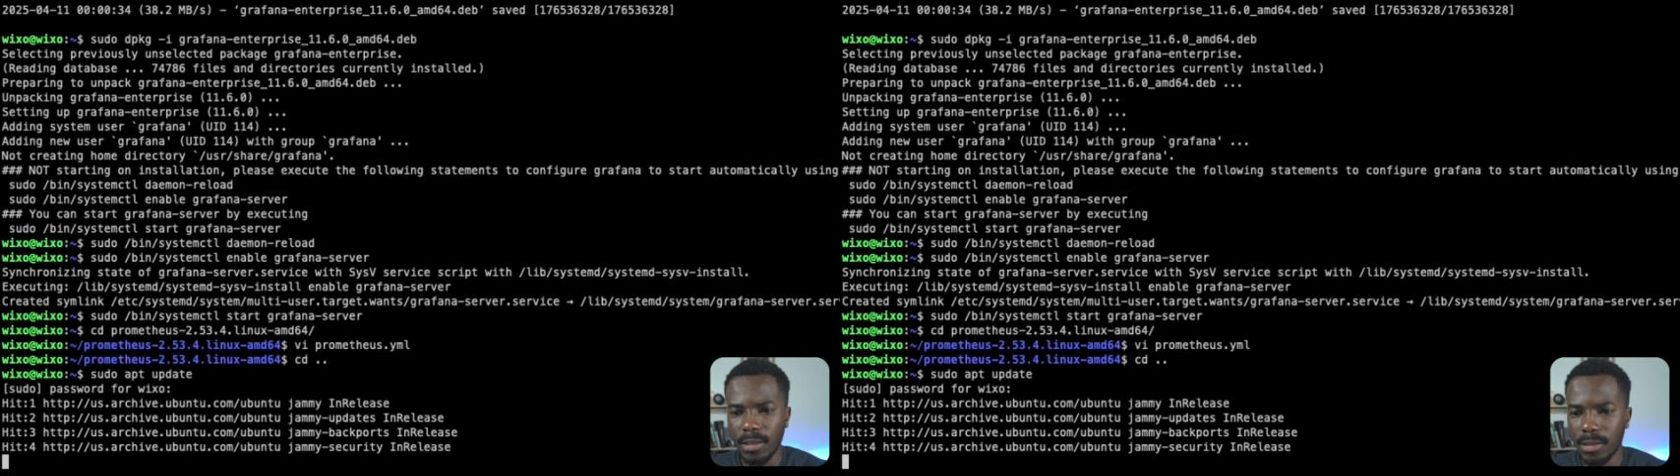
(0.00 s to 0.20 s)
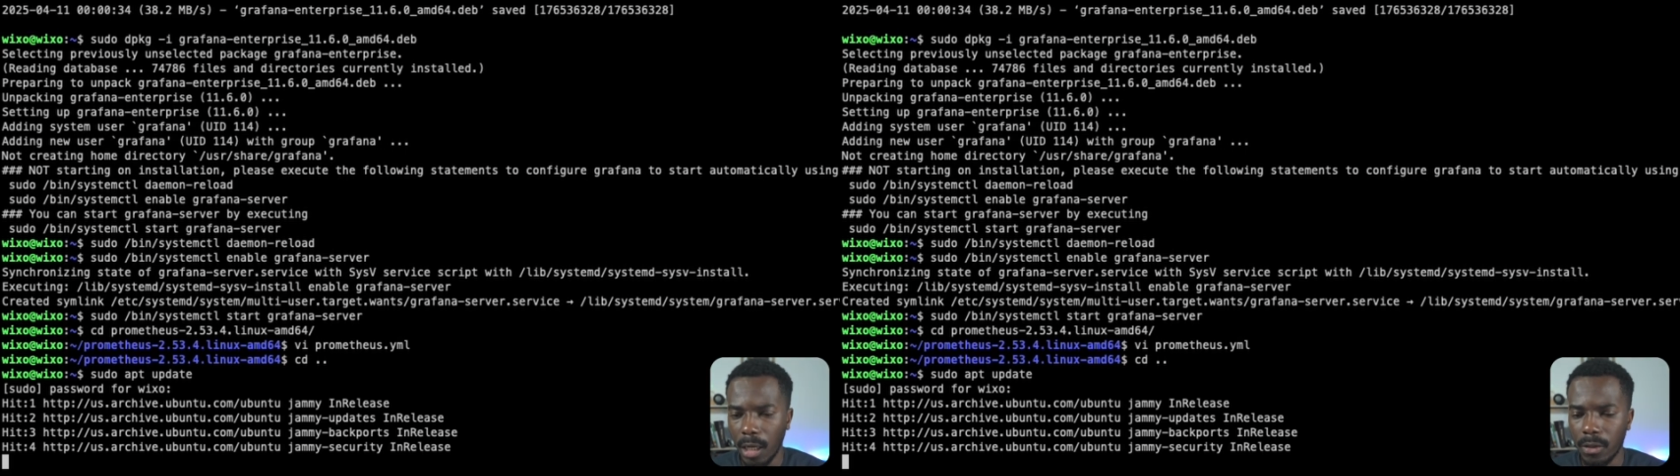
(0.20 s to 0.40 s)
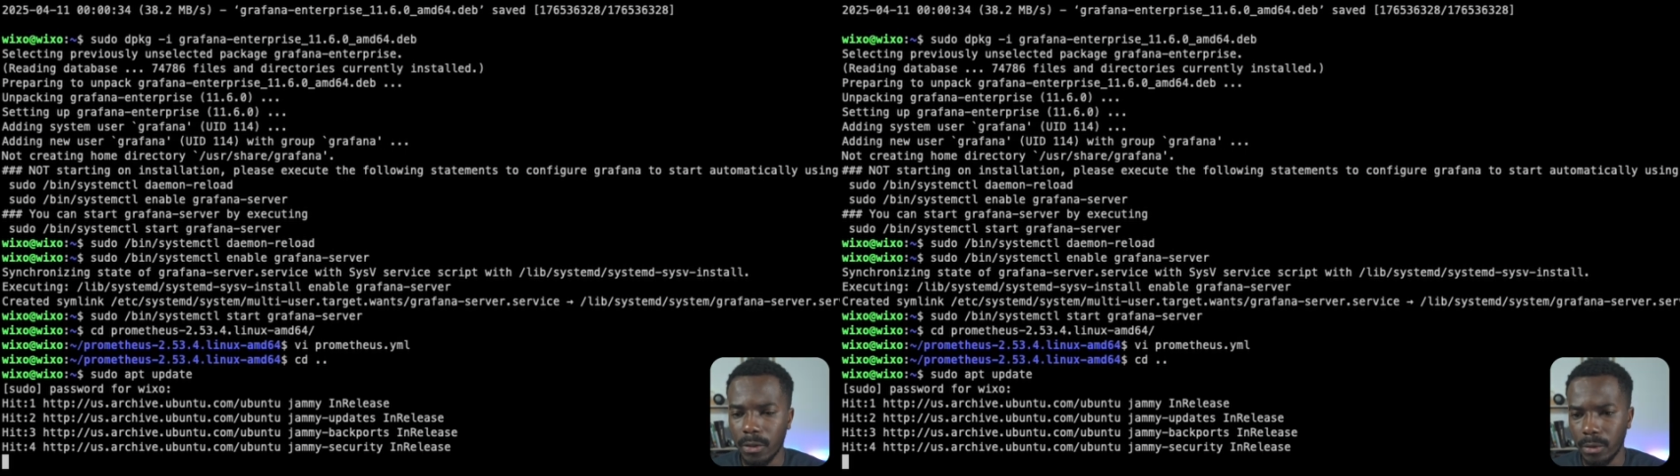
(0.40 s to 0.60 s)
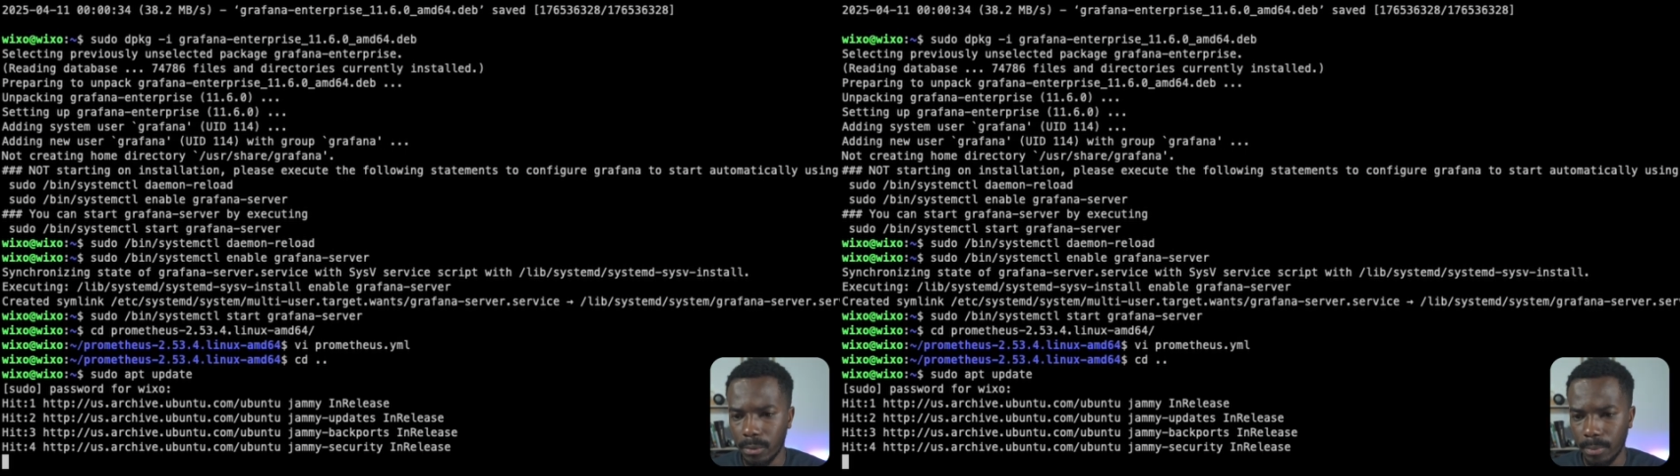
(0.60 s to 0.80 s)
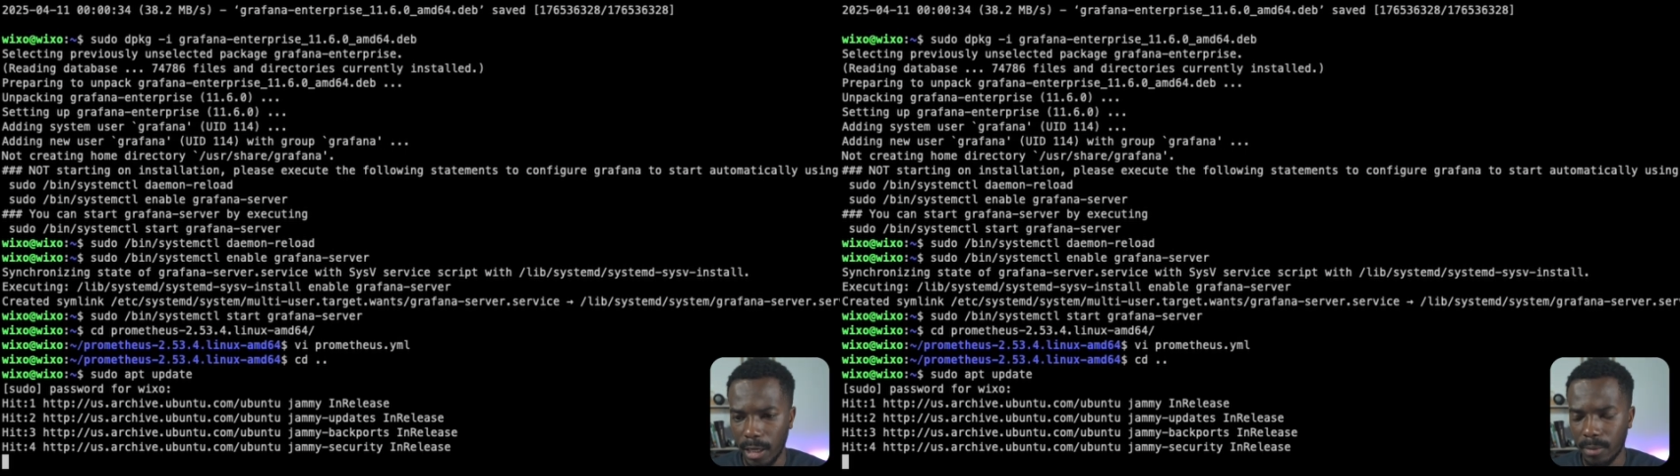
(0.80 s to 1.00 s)
download
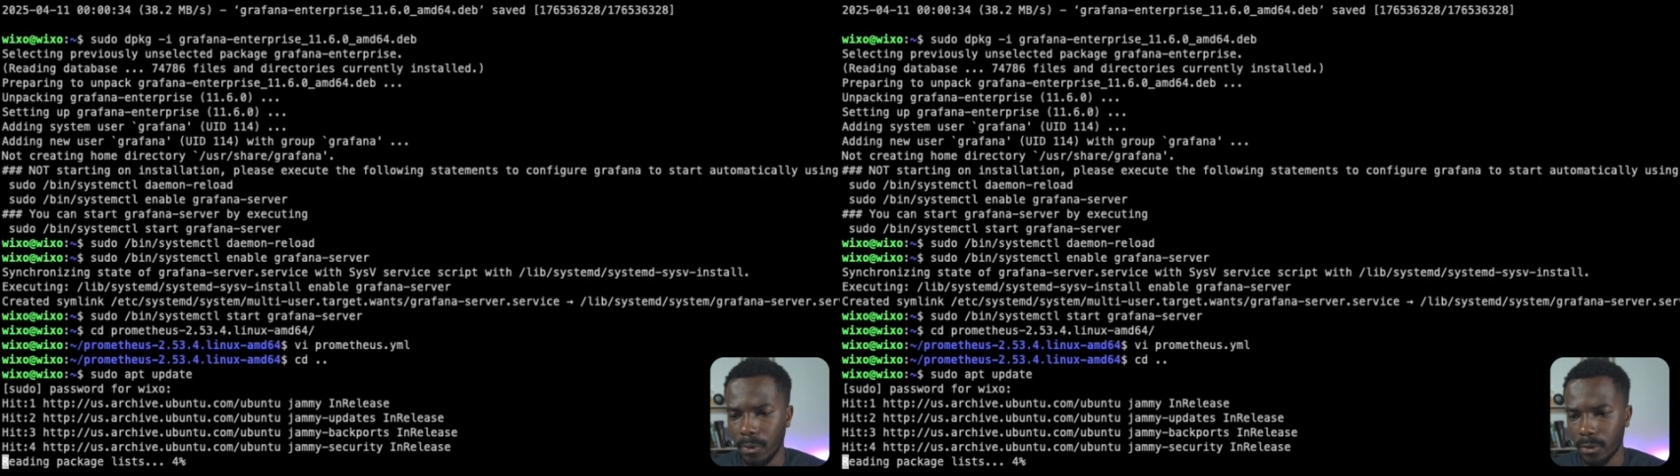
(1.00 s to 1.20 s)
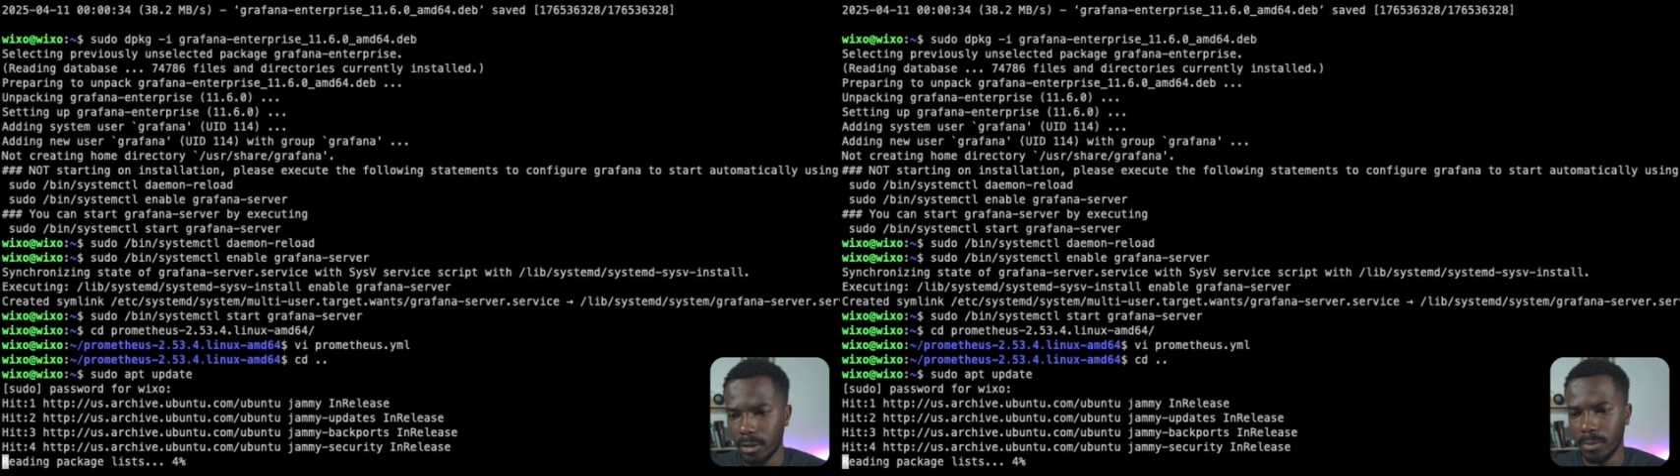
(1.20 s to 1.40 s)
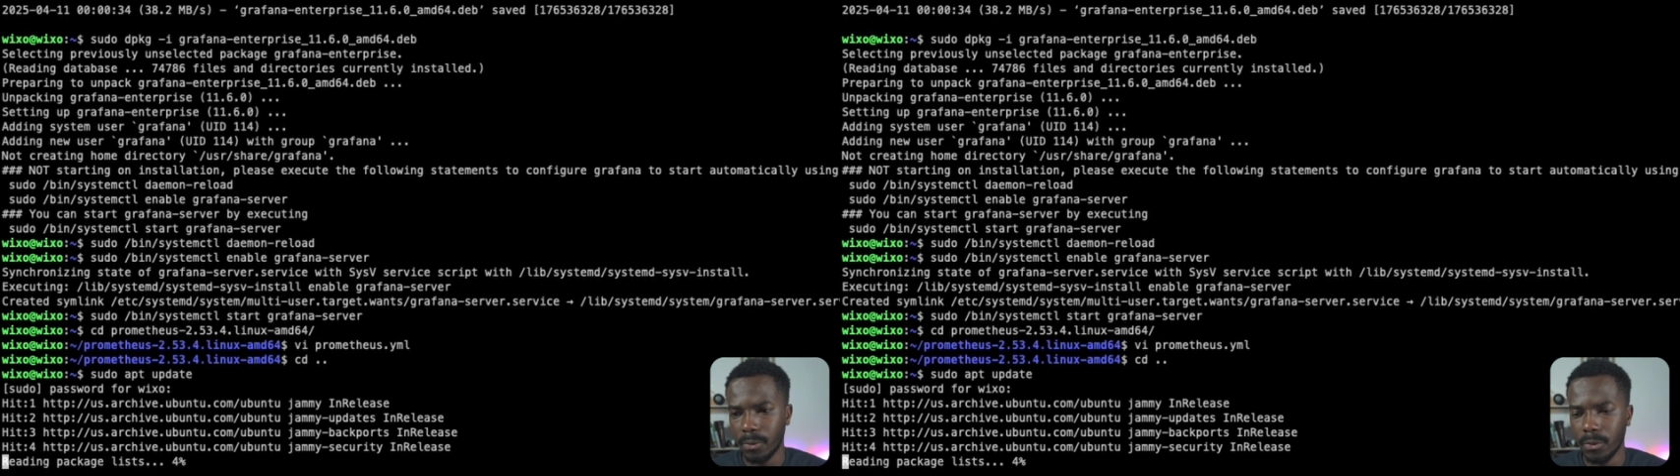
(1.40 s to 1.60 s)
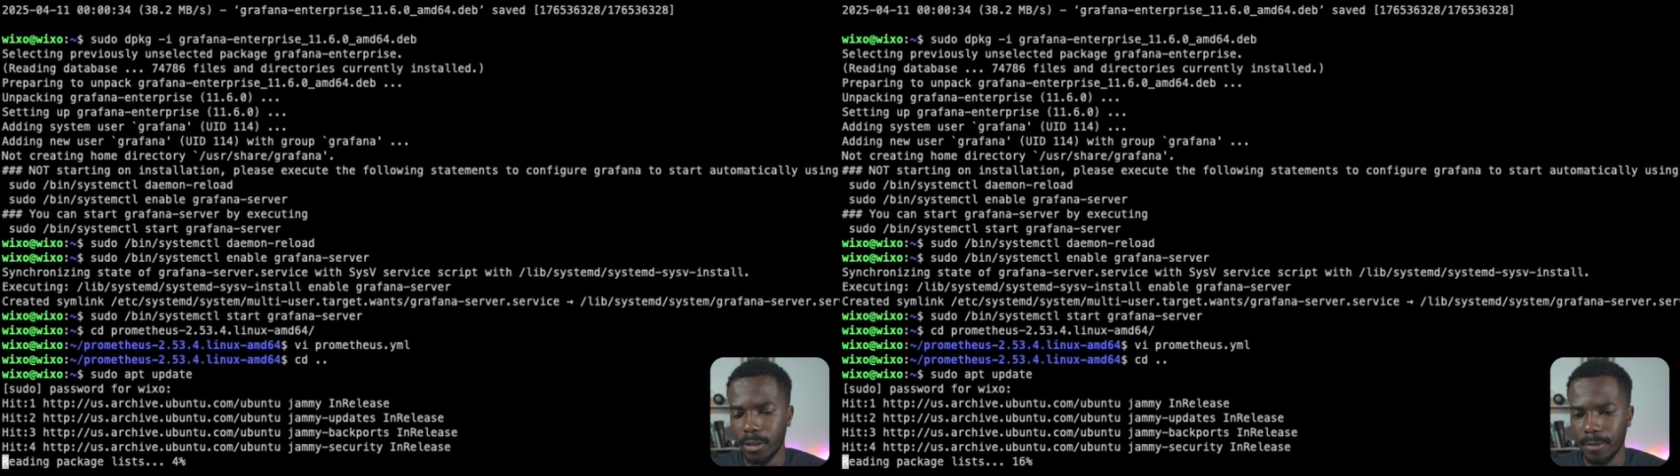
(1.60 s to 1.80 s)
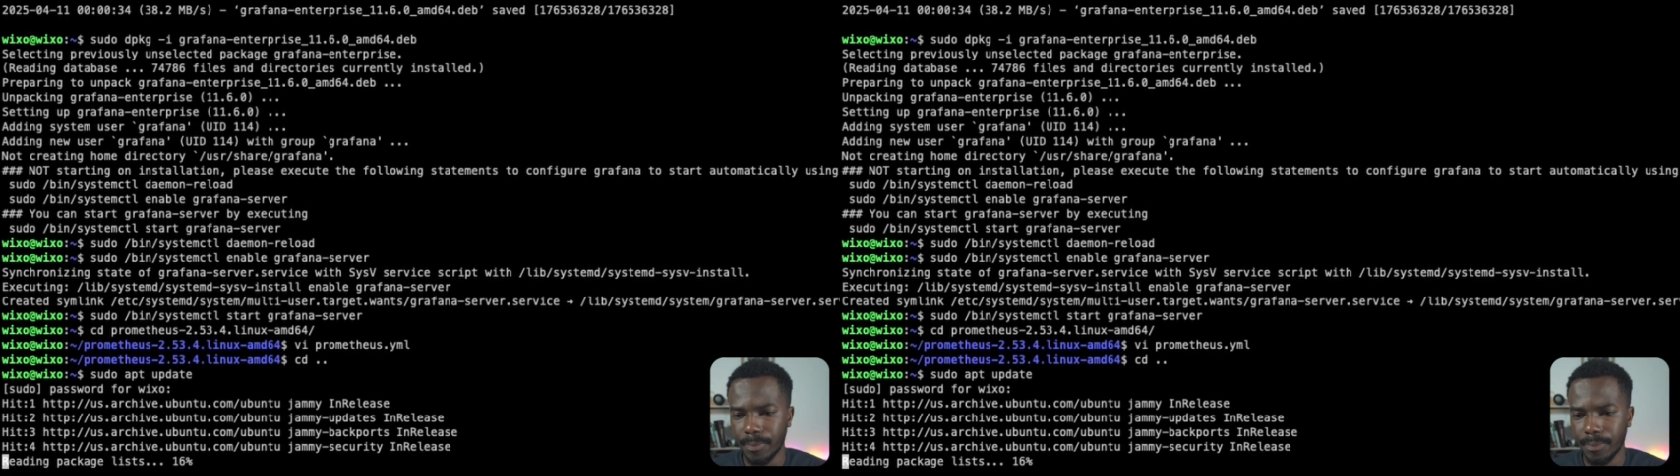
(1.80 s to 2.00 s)
Blackbox
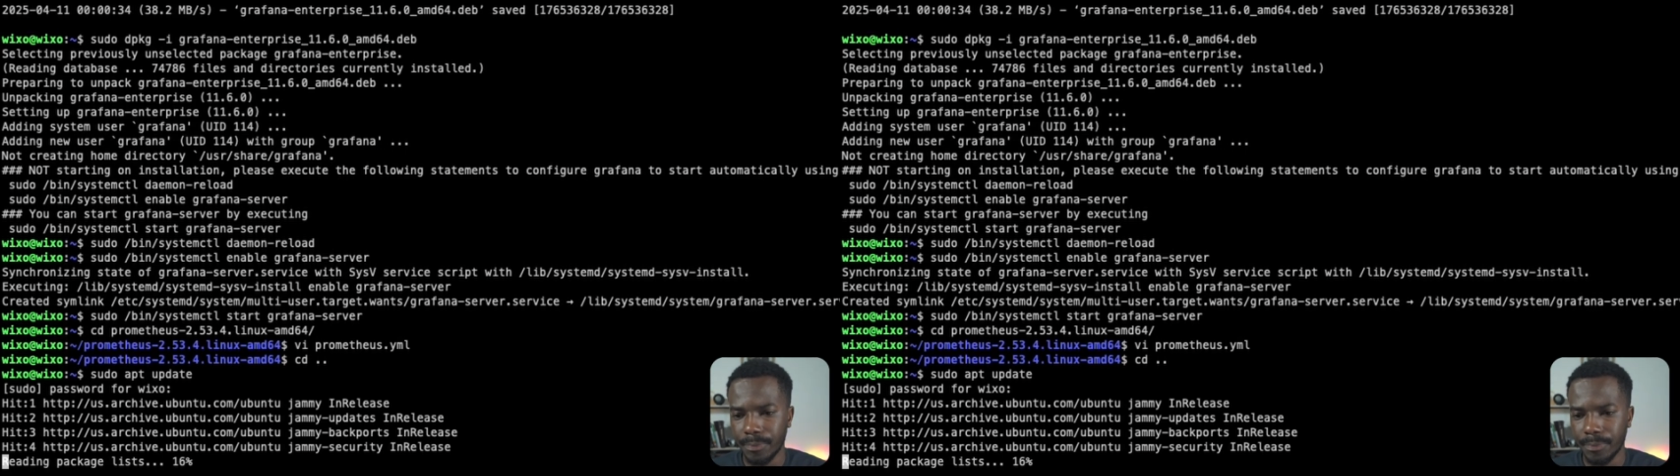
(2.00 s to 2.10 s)
Exporter.